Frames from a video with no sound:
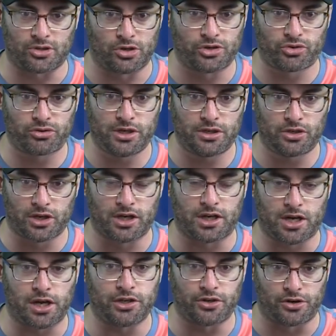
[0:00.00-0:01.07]
surgery, you're going to
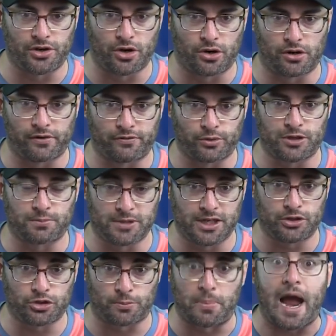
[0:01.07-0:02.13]
cut your nerve, which
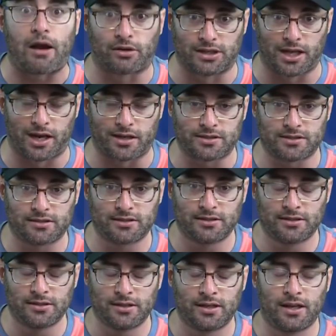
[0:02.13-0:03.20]
means you're paralyzed.
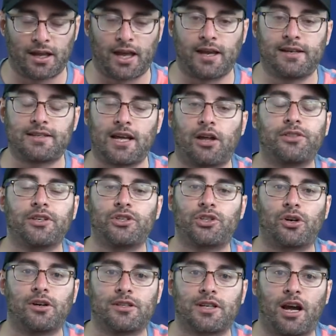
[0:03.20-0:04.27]
And his health
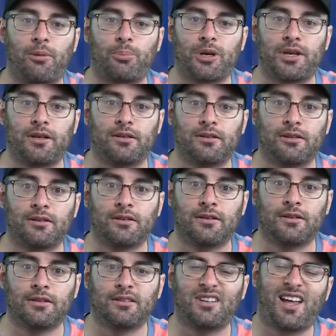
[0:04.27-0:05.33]
insurance company,
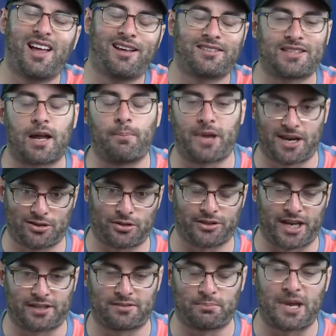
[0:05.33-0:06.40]
it's not
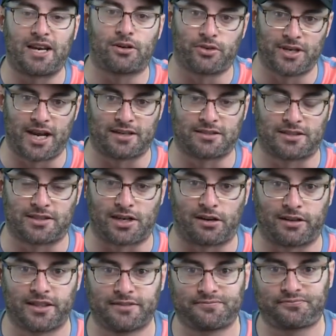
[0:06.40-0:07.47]
medically
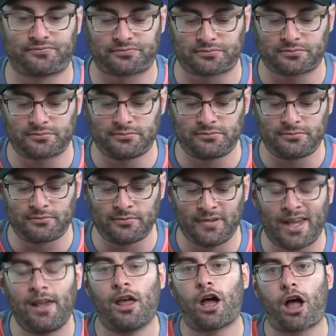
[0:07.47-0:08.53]
necessary.
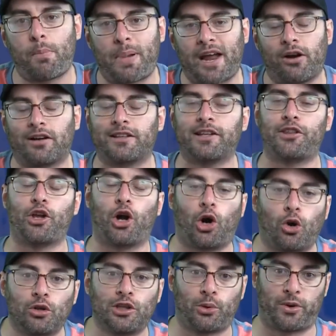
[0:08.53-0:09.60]
Apparently, the
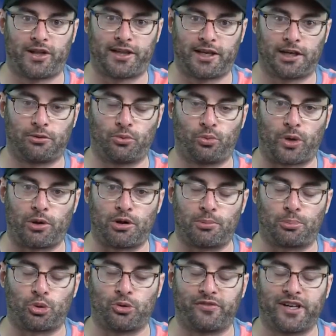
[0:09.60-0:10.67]
only way to
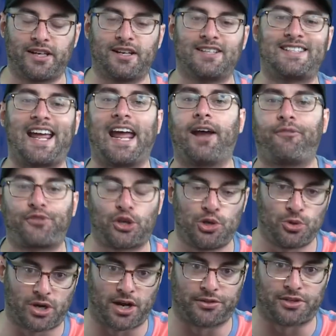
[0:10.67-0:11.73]
prove it is after
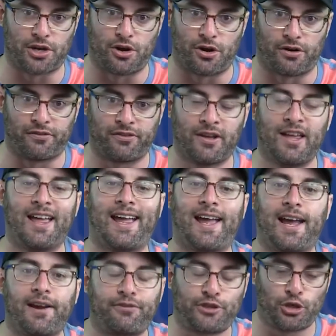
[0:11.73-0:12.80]
you cut the nerve,
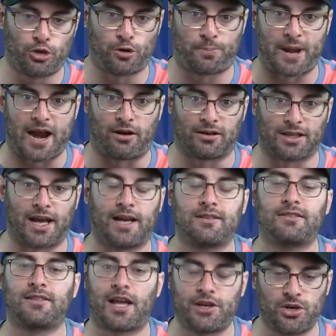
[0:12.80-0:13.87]
after you're
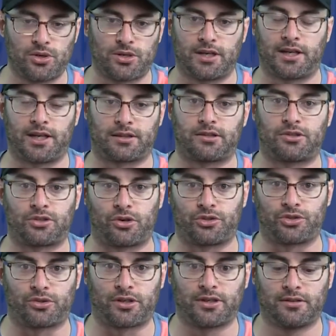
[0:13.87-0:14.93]
paralyzed, then you can get the
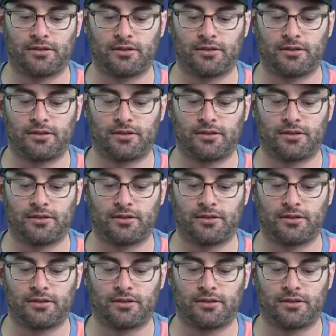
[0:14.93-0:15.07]
surgery.